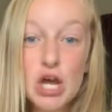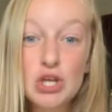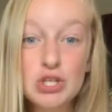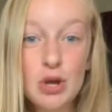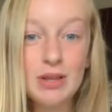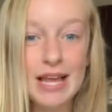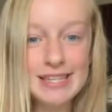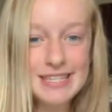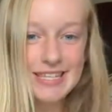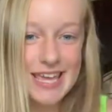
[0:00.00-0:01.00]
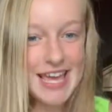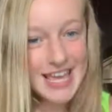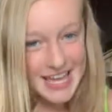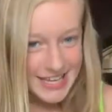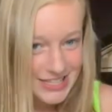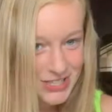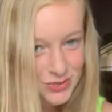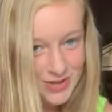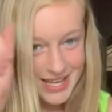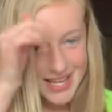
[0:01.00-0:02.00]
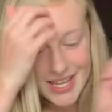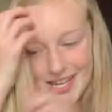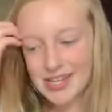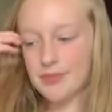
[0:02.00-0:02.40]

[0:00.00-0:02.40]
So let's get into it.